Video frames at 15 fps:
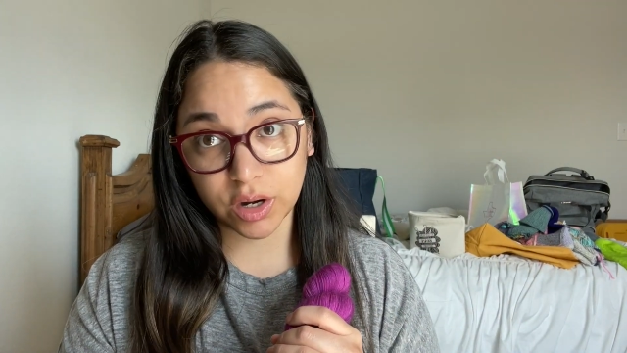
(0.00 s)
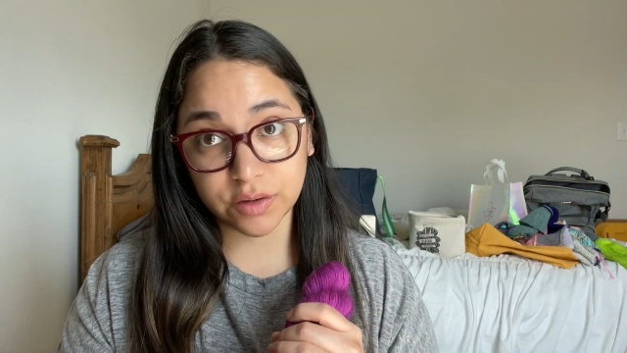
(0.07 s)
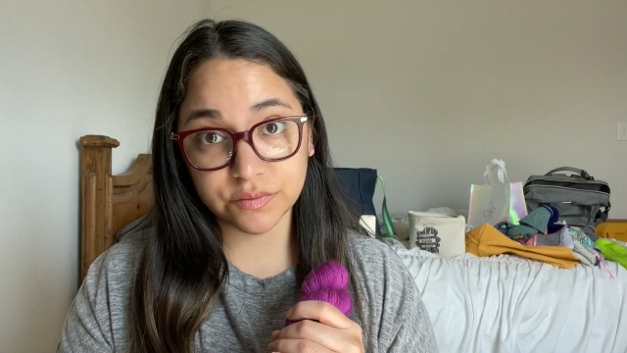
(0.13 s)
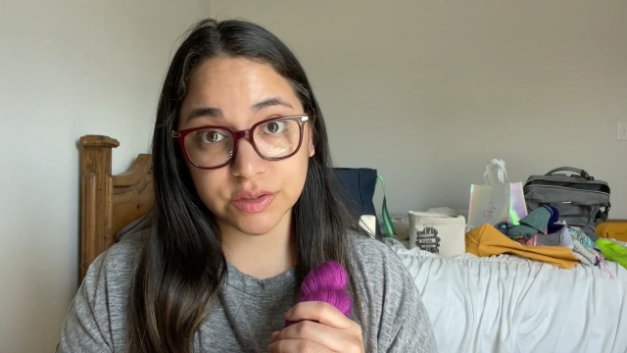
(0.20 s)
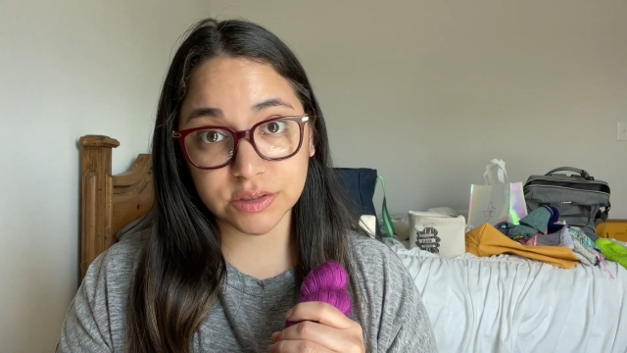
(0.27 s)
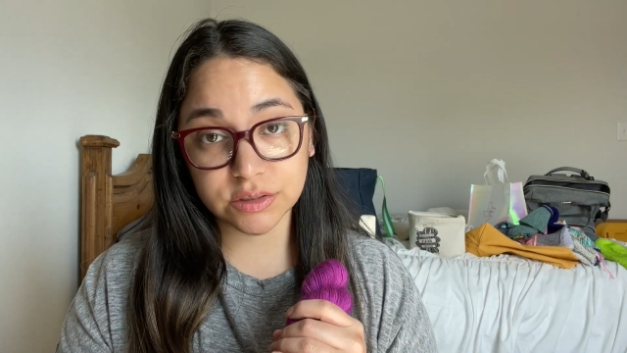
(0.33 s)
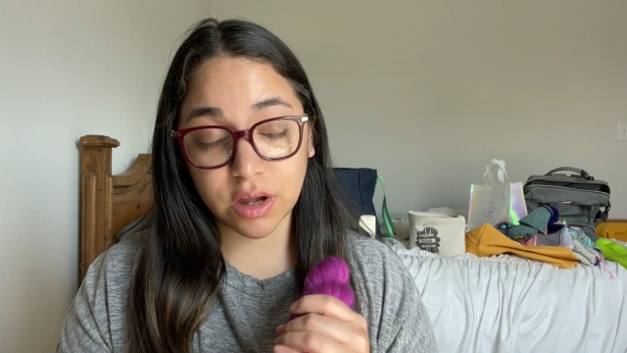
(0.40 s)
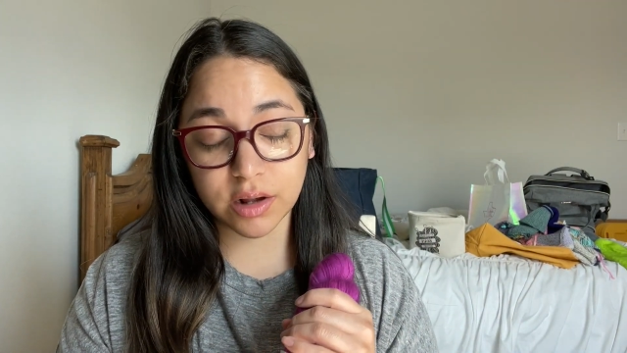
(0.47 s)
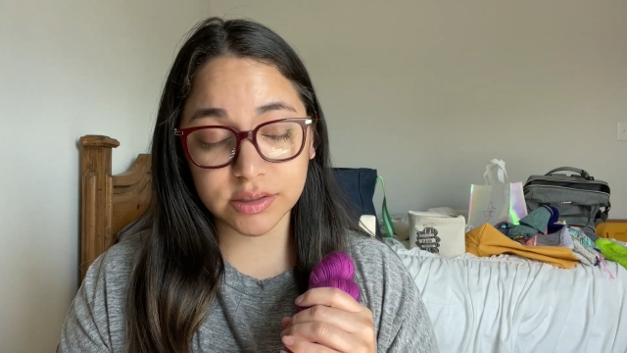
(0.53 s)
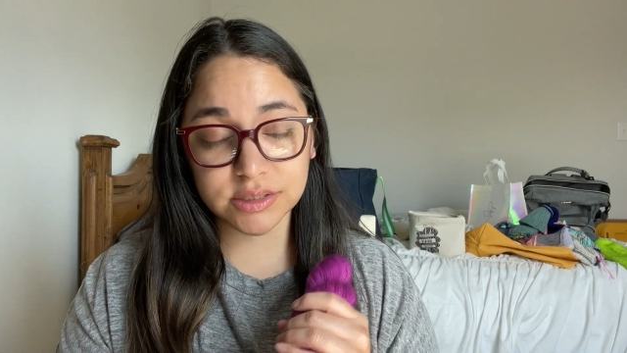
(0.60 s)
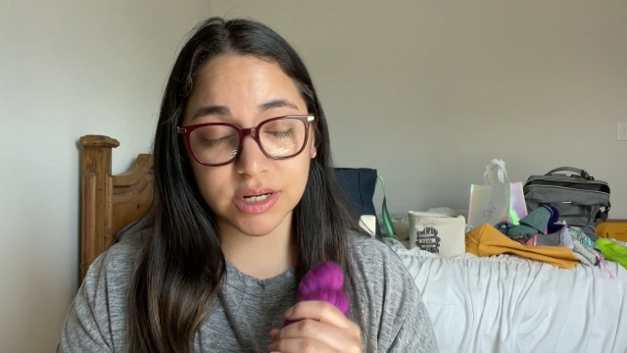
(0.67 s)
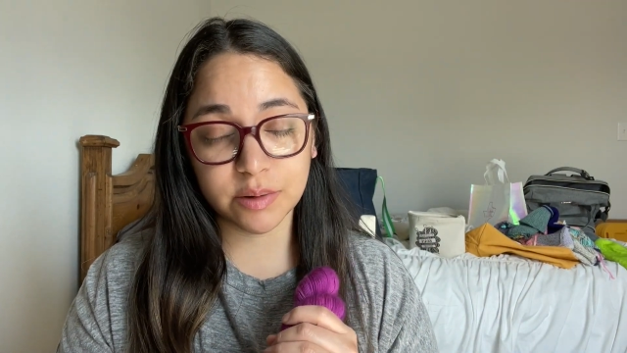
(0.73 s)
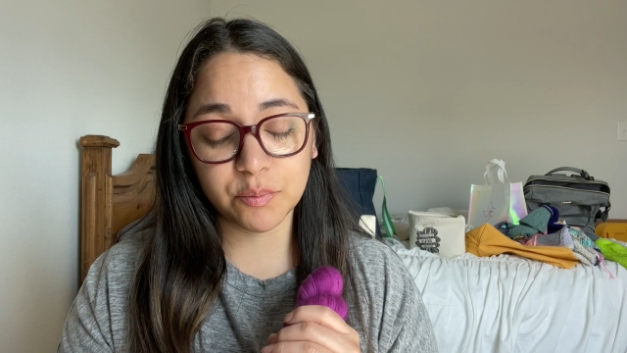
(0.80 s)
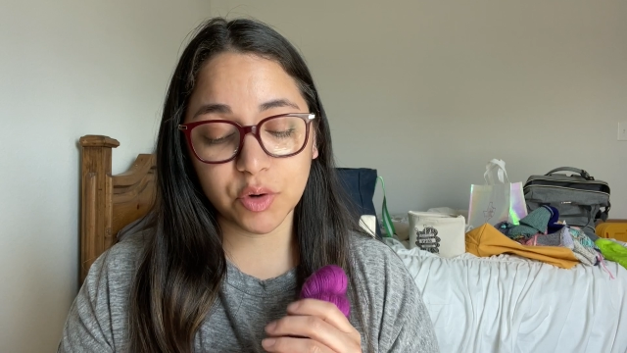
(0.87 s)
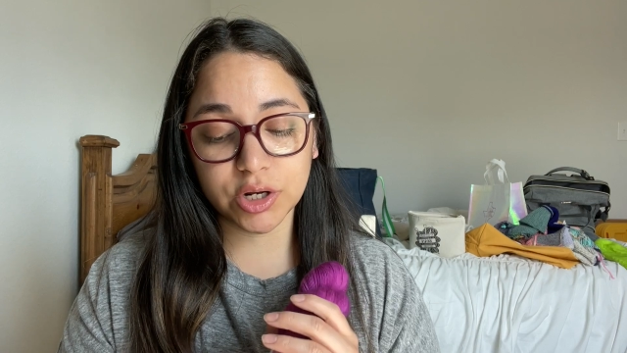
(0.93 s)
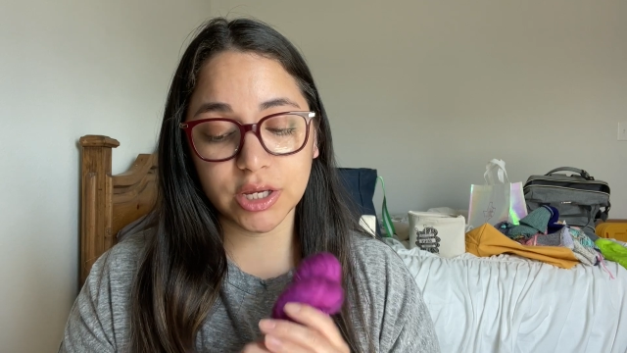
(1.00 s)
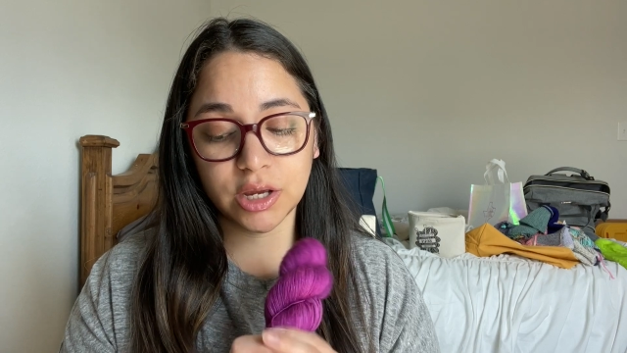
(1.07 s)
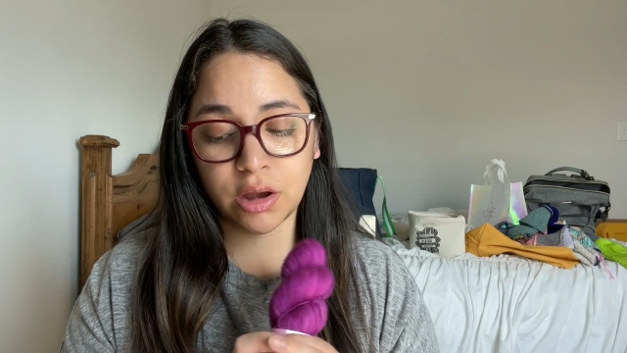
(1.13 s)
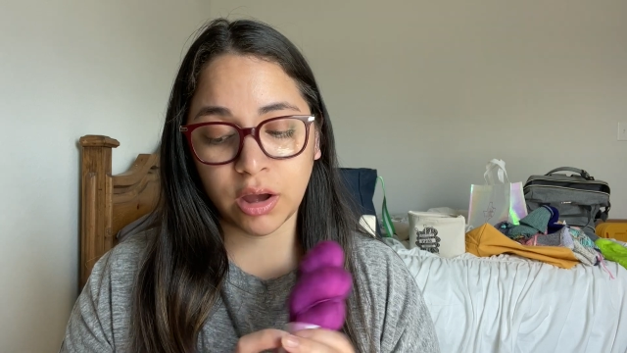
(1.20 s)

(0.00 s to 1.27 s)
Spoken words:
of the socks that I'm working